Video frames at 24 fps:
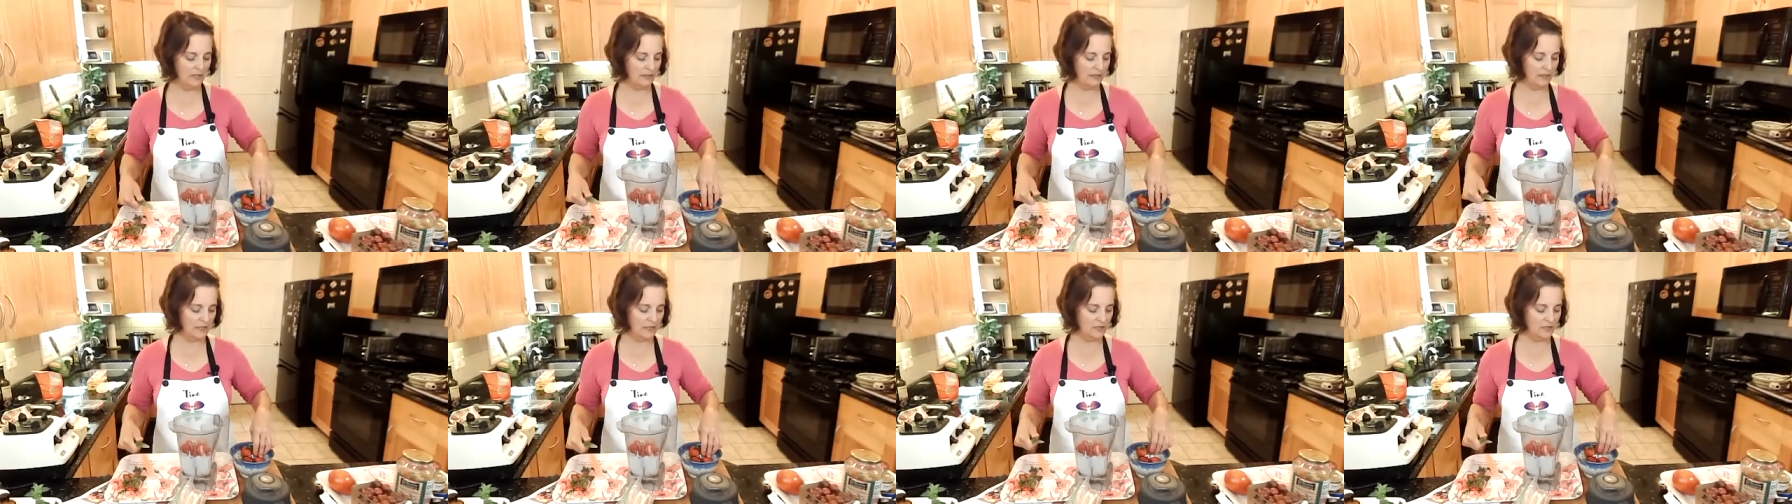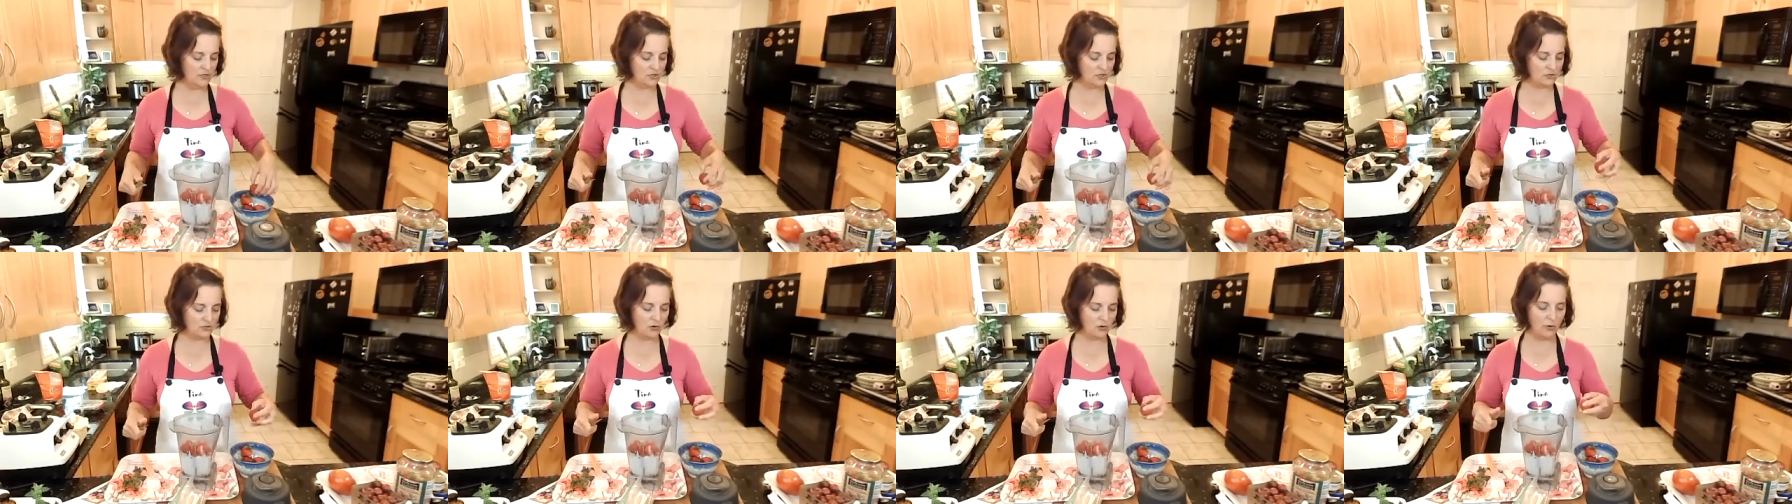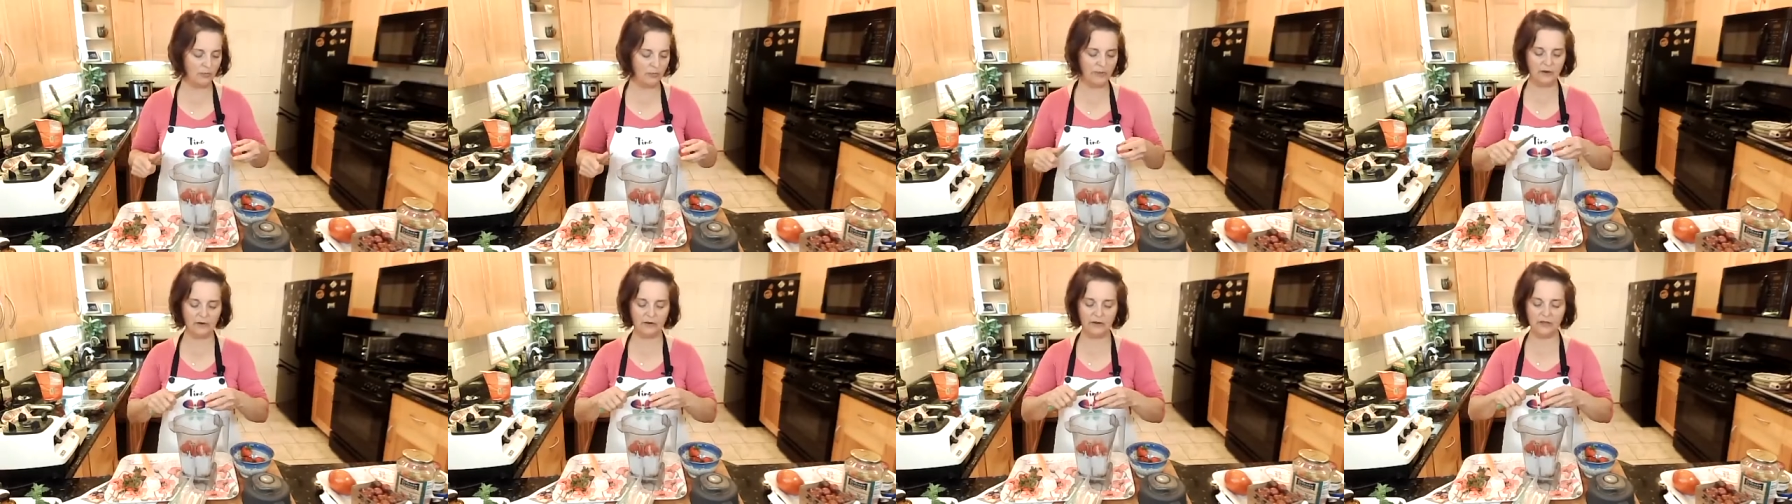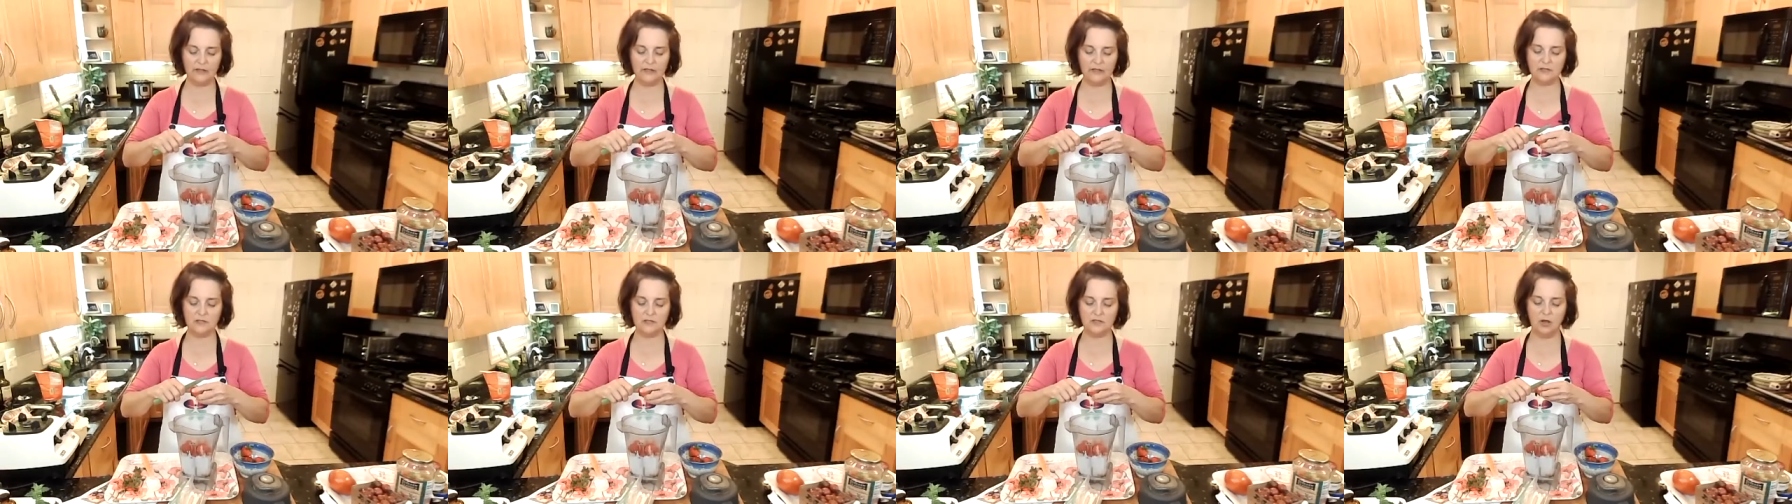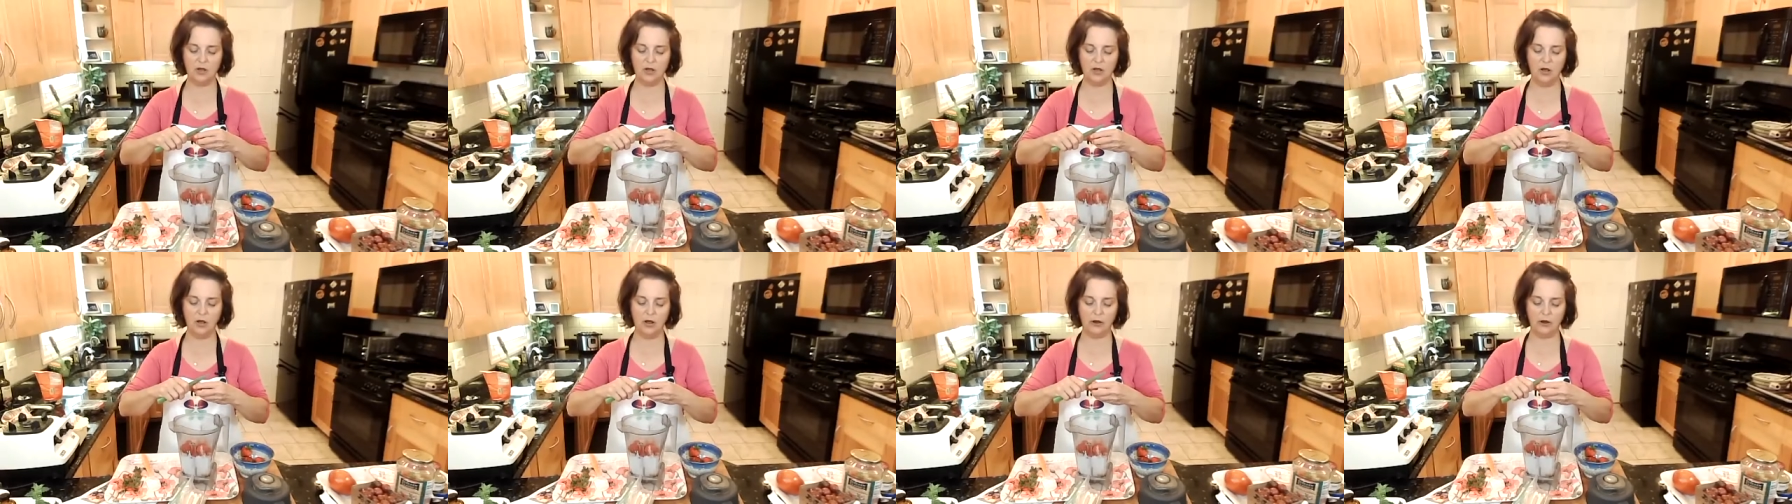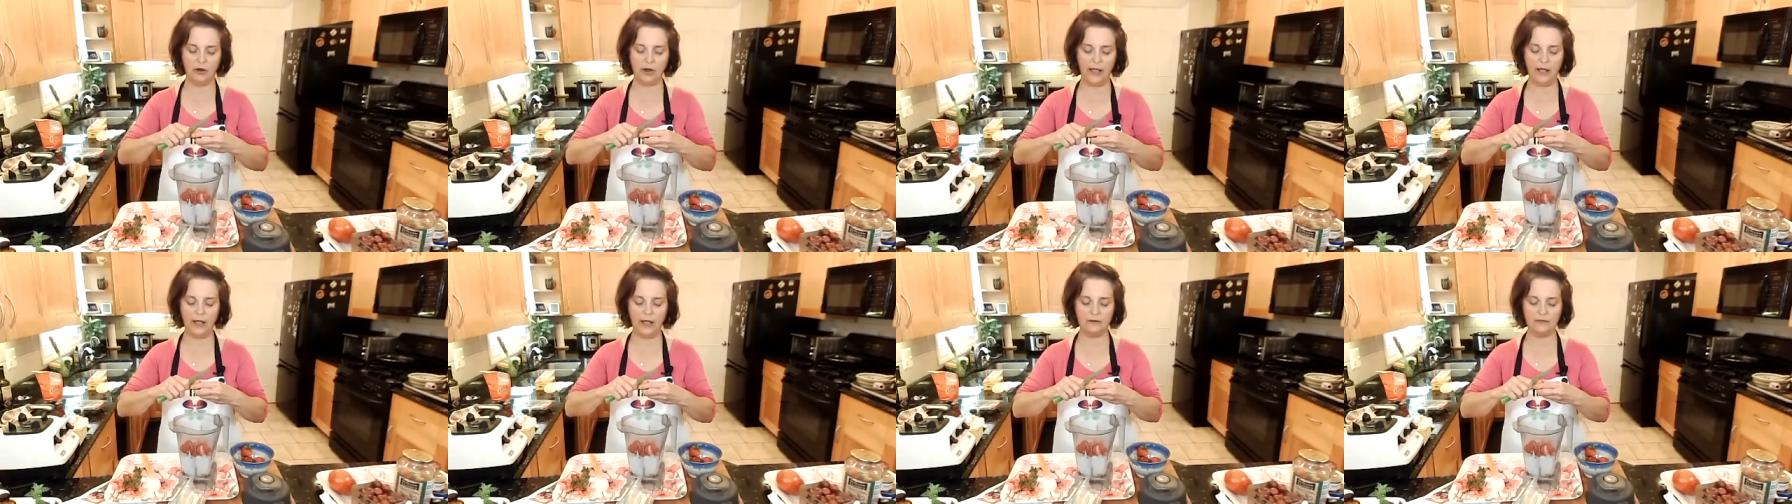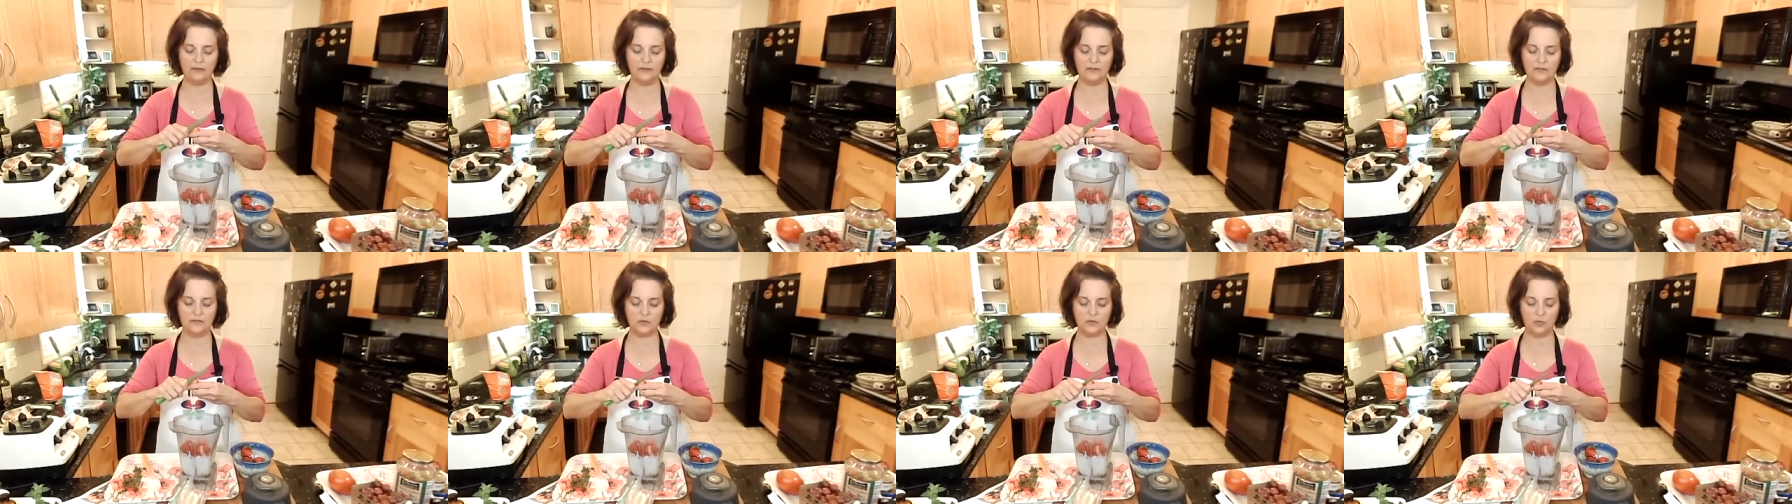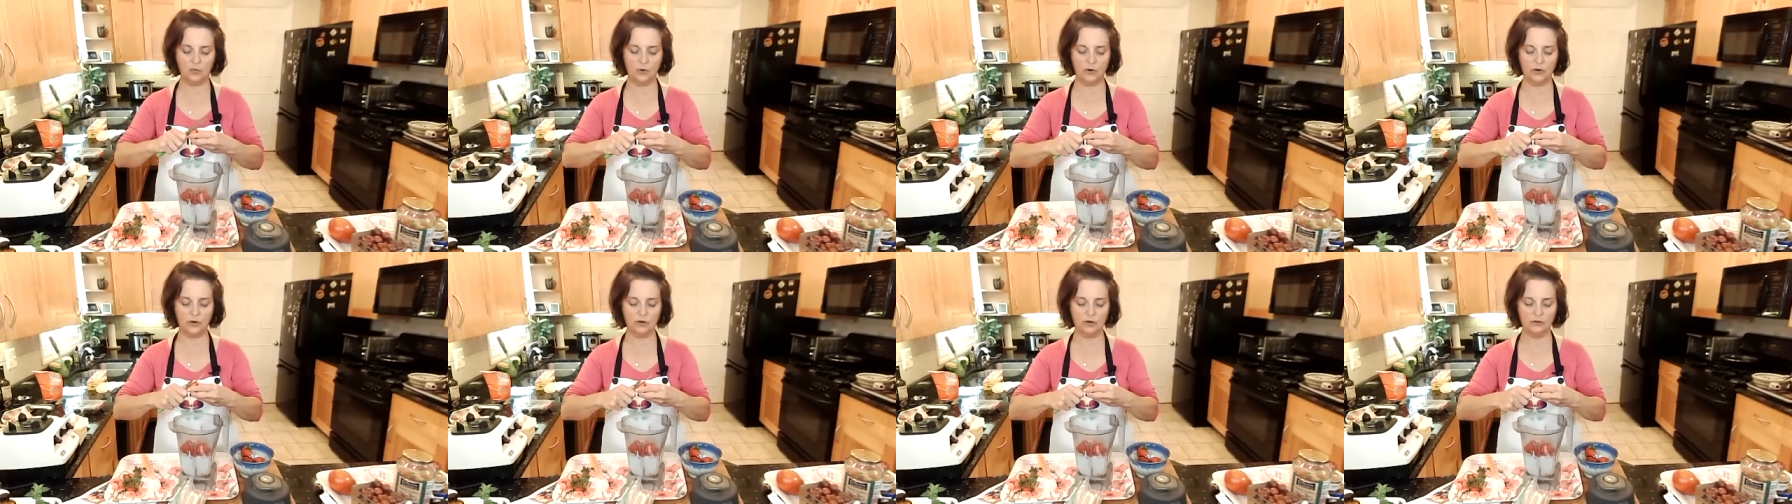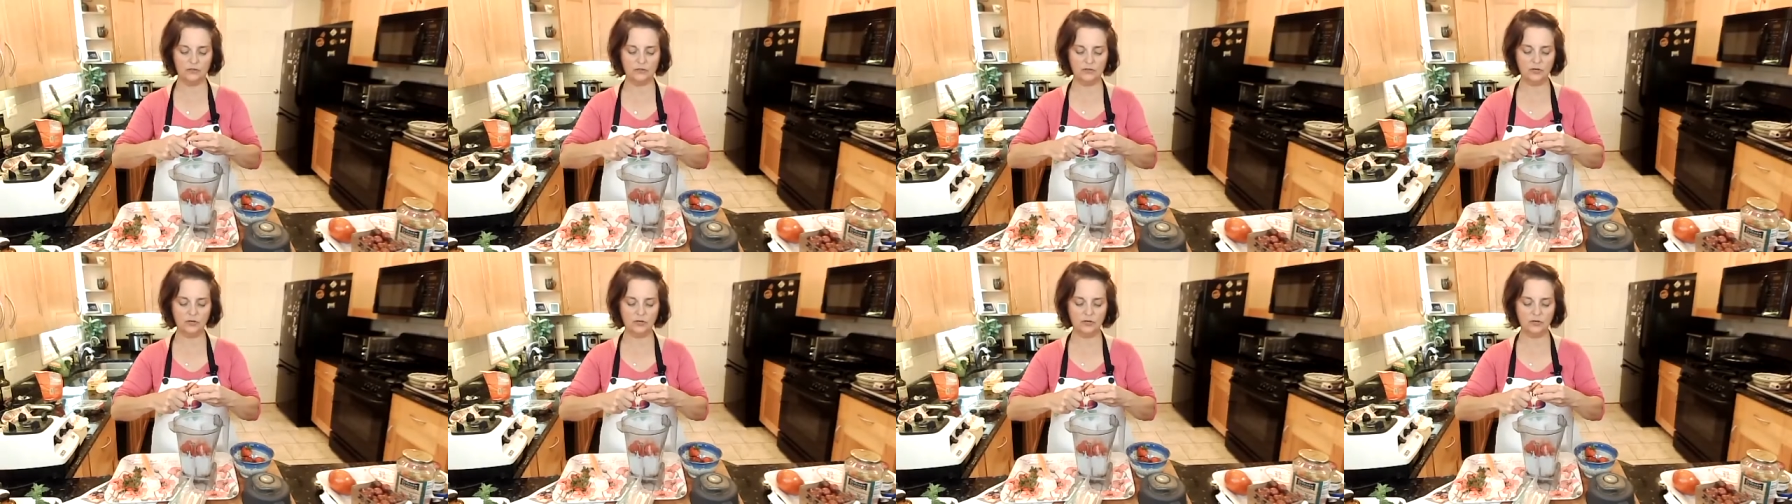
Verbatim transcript: These strawberries are out of this world.